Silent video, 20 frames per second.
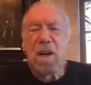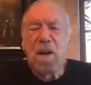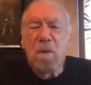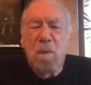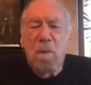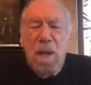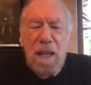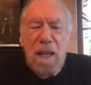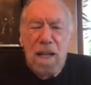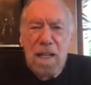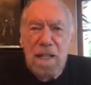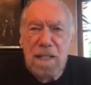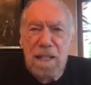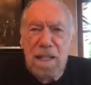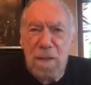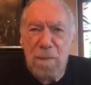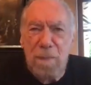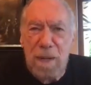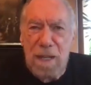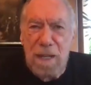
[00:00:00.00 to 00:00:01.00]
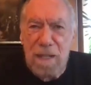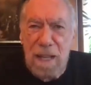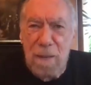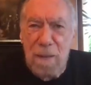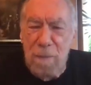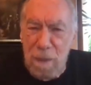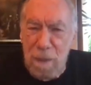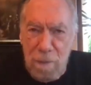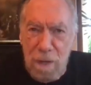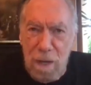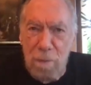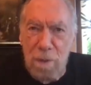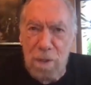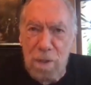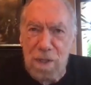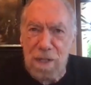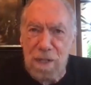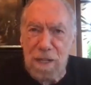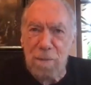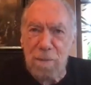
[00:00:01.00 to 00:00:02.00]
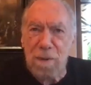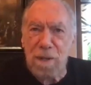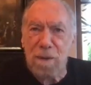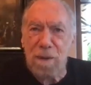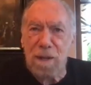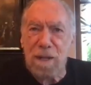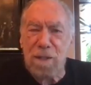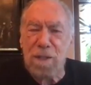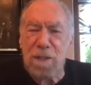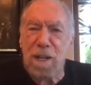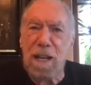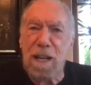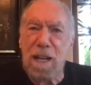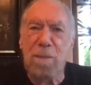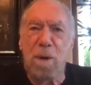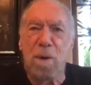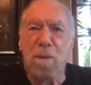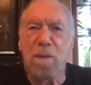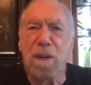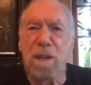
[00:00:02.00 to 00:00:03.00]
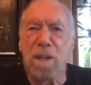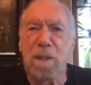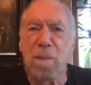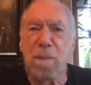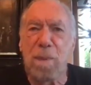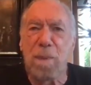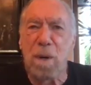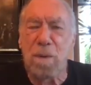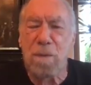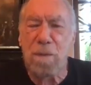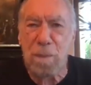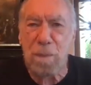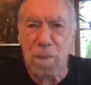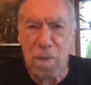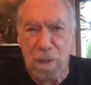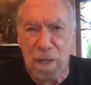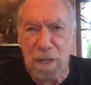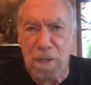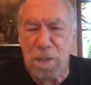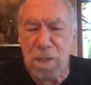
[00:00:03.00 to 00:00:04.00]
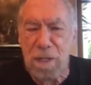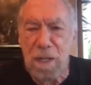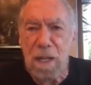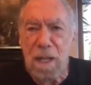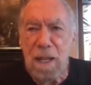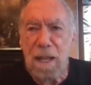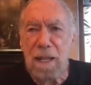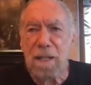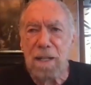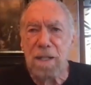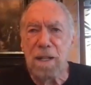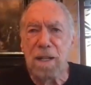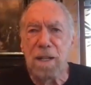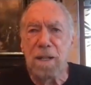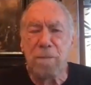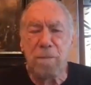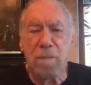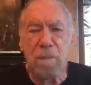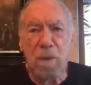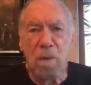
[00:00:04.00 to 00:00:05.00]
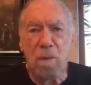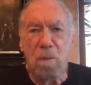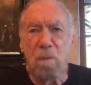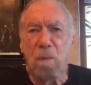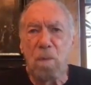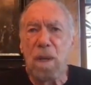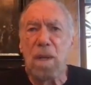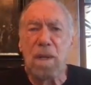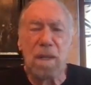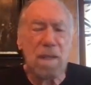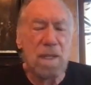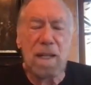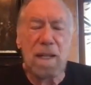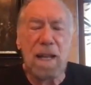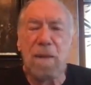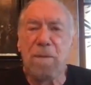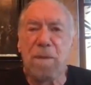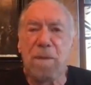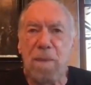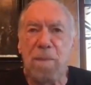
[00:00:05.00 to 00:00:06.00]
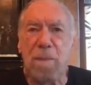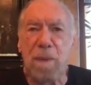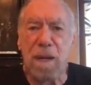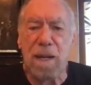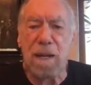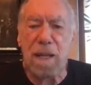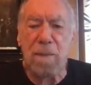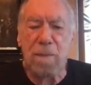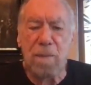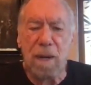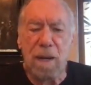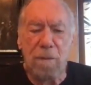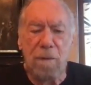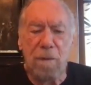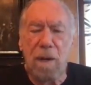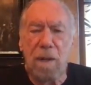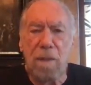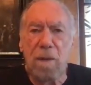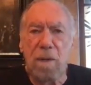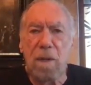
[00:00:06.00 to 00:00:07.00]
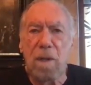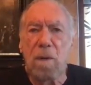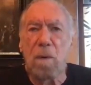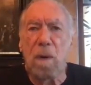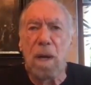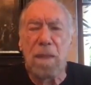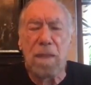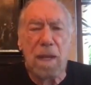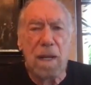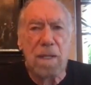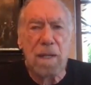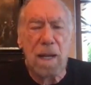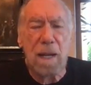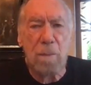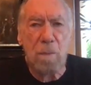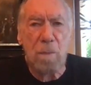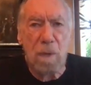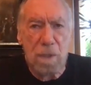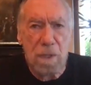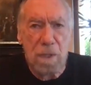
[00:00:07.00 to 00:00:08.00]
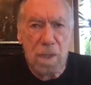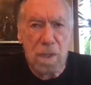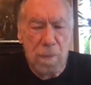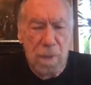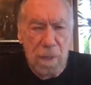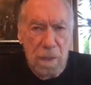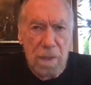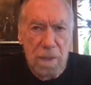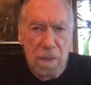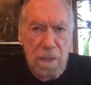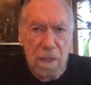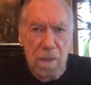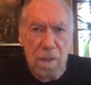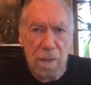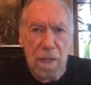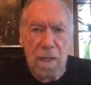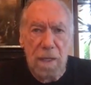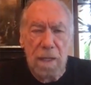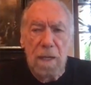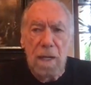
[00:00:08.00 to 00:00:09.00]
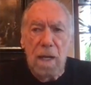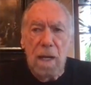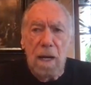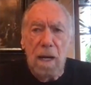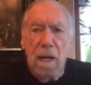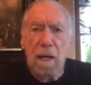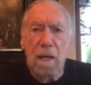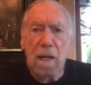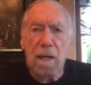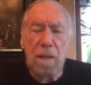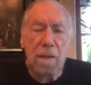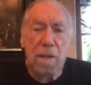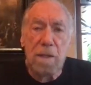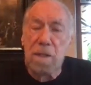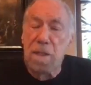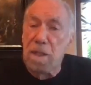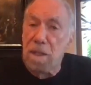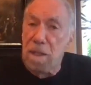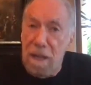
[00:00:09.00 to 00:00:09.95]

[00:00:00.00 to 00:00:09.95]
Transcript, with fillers: we had a deadbeat dad. My mom was an immigrant. She came over on the boat from Greece, and uh, we didn't have any money. My father at that time was in the military, uh, and this is the